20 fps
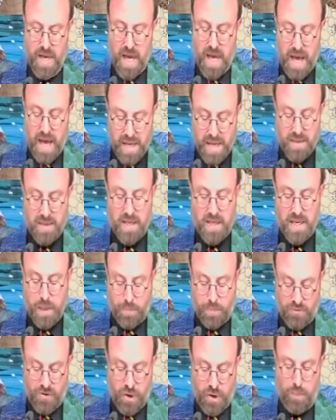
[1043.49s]
and he
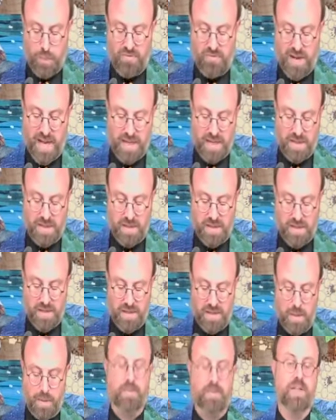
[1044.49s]
appropriated
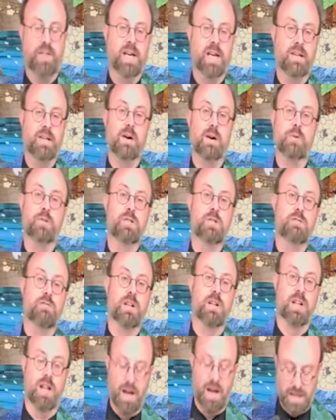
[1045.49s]
some of their
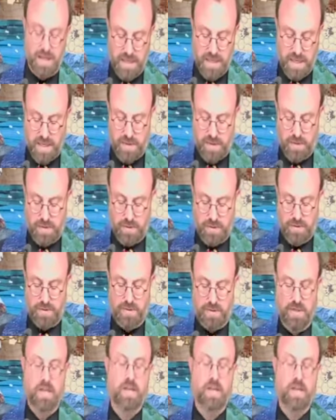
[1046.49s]
cultural ideas,